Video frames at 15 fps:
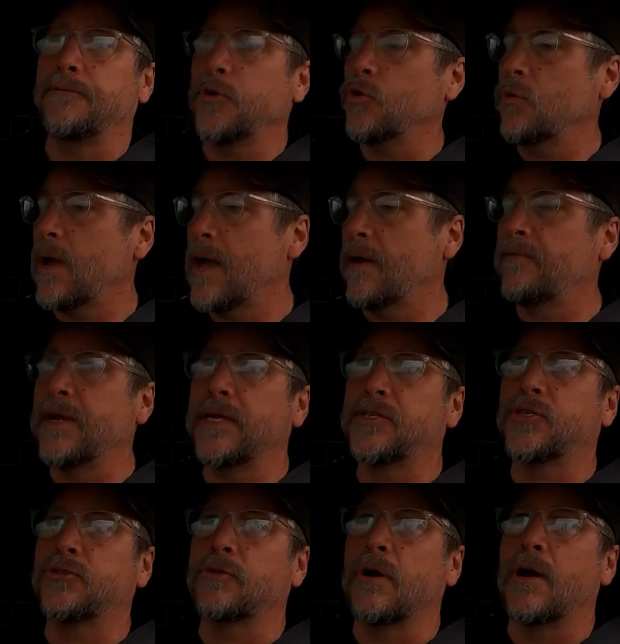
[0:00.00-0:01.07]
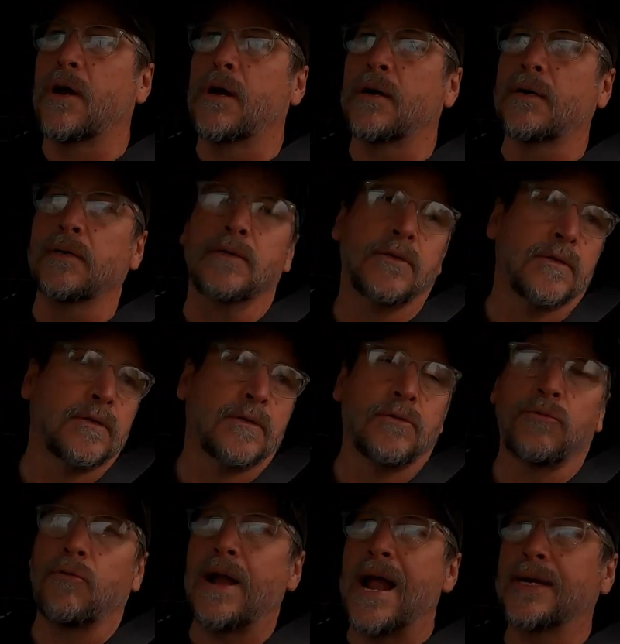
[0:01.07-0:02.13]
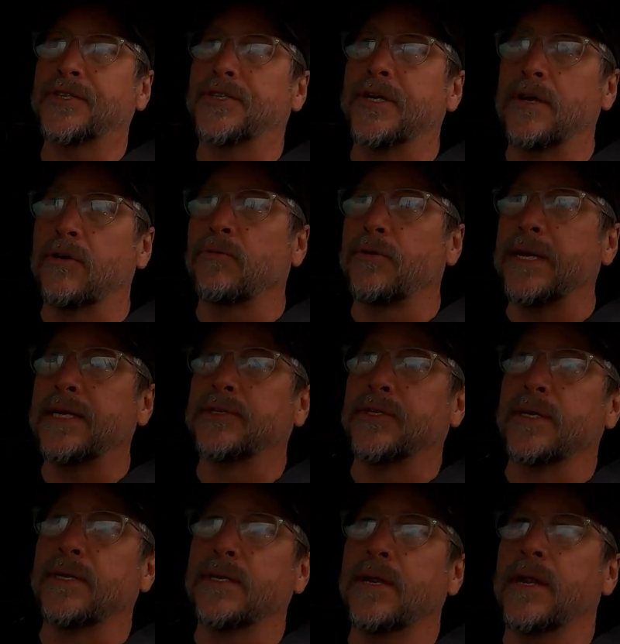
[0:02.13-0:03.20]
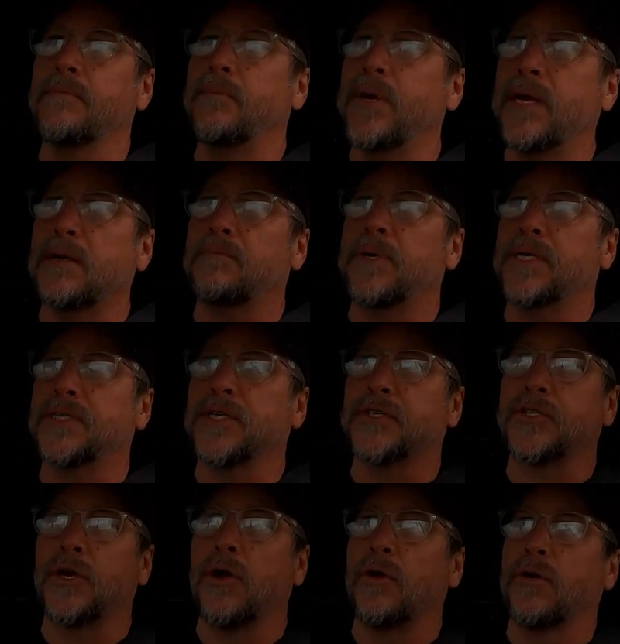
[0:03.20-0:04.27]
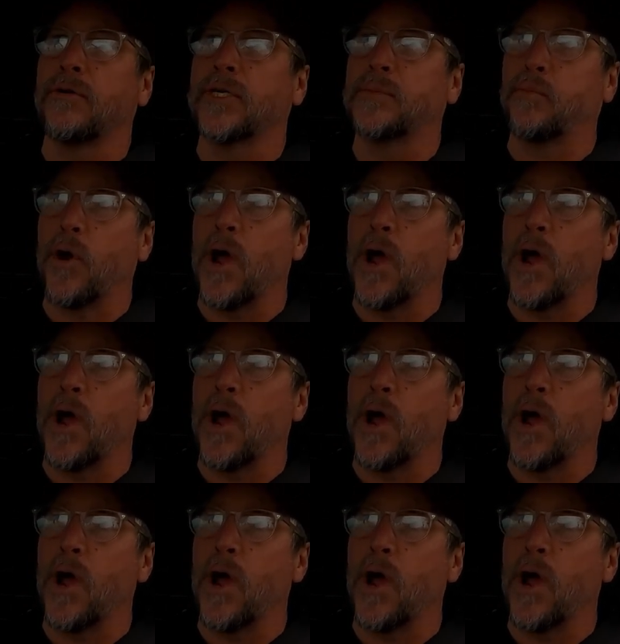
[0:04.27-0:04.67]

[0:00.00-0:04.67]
If you have a strong rational reason, and being a business owner